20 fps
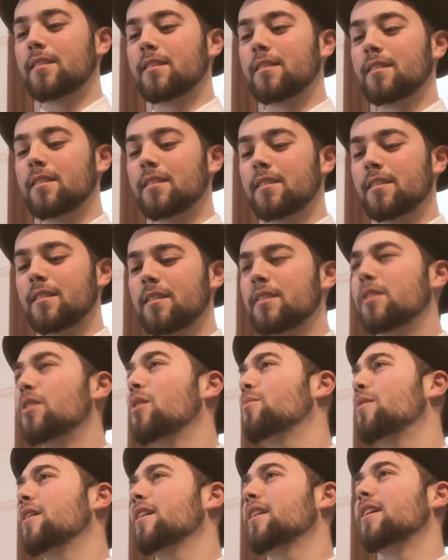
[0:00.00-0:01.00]
then he's like, you
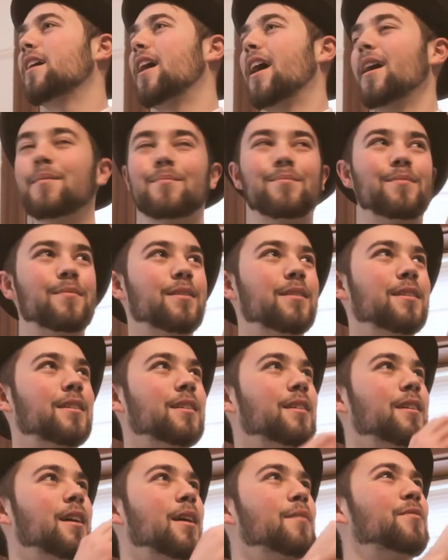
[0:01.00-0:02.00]
know what? I
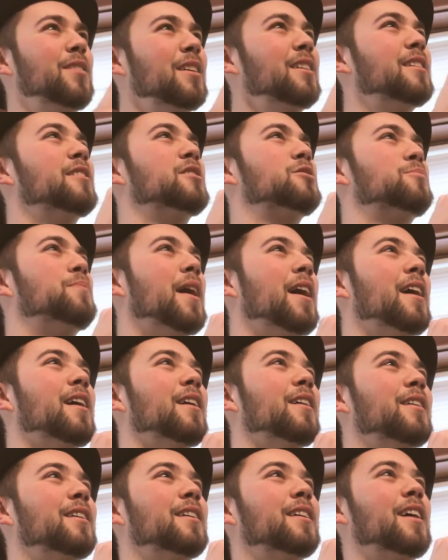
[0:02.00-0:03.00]
I'm feeling
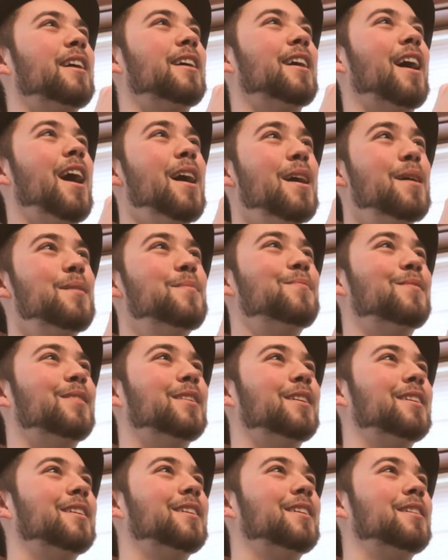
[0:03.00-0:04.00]
inspired. Like I
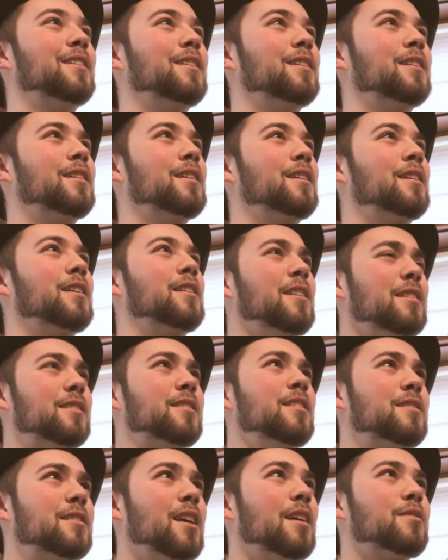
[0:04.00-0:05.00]
this
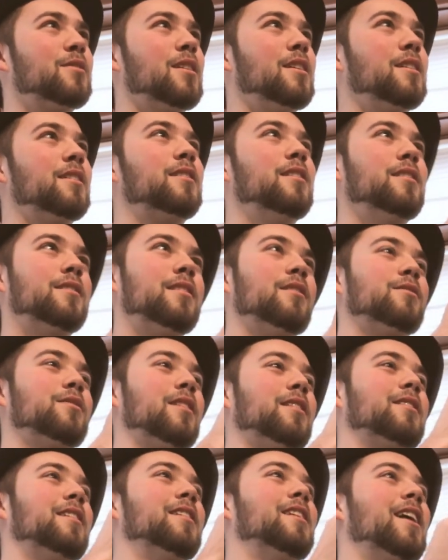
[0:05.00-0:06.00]
this sounds like this
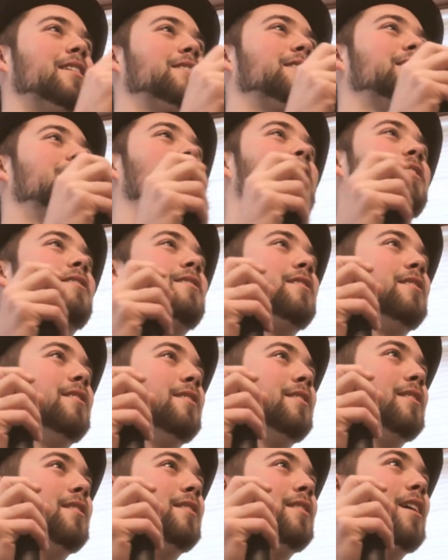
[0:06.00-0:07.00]
sounds like the next case.
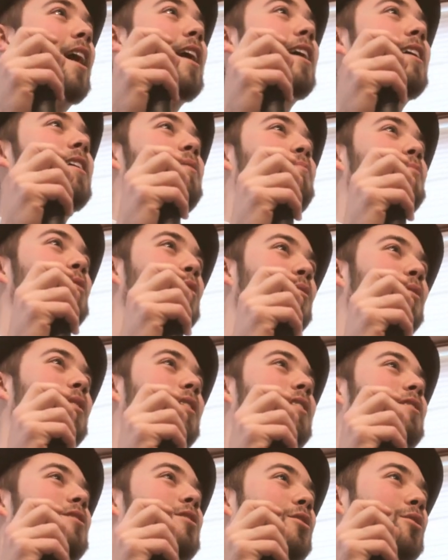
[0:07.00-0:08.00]
I am
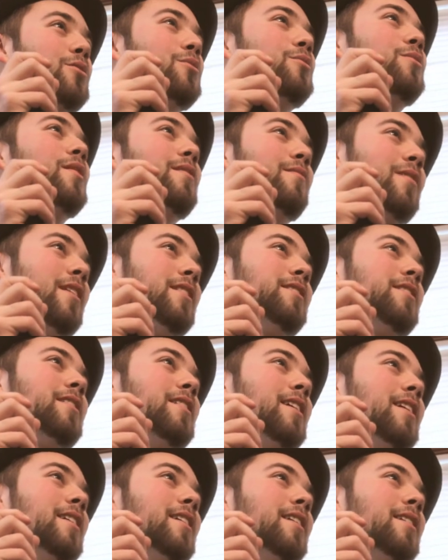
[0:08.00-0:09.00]
going to
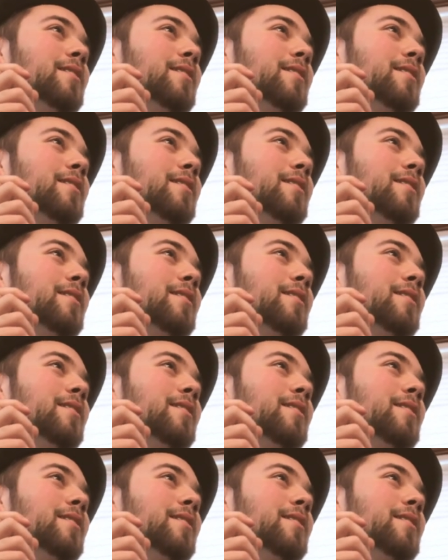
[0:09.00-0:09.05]
investigate